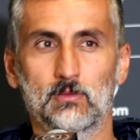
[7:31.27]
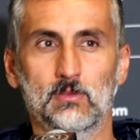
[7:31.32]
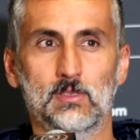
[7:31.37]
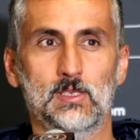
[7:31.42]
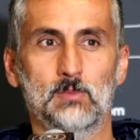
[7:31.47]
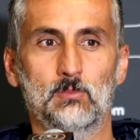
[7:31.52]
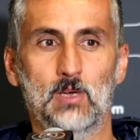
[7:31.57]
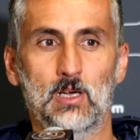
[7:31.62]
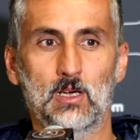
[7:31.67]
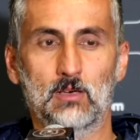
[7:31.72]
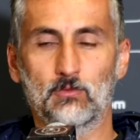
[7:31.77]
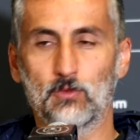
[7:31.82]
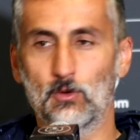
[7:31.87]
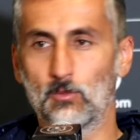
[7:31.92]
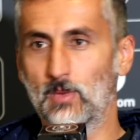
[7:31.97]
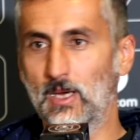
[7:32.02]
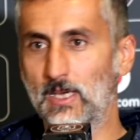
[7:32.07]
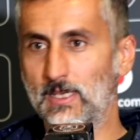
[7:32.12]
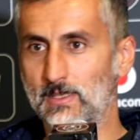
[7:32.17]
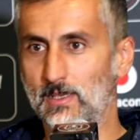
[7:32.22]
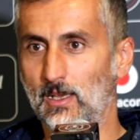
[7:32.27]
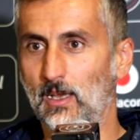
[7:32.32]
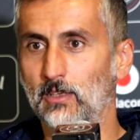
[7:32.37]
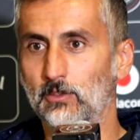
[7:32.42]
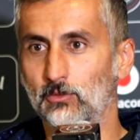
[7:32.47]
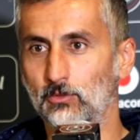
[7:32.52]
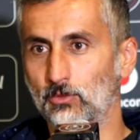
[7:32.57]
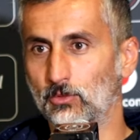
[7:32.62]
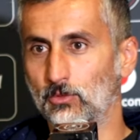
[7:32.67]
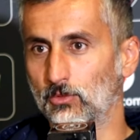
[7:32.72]
smart from my
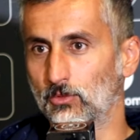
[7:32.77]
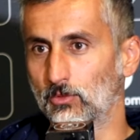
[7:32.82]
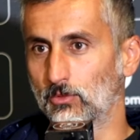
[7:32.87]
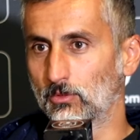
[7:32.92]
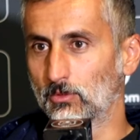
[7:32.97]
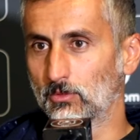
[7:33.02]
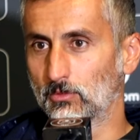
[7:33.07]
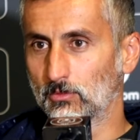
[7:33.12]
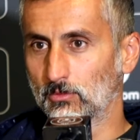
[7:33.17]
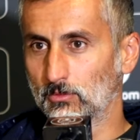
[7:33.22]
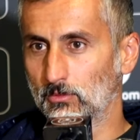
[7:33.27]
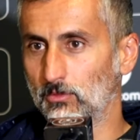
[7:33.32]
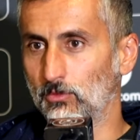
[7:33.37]
side to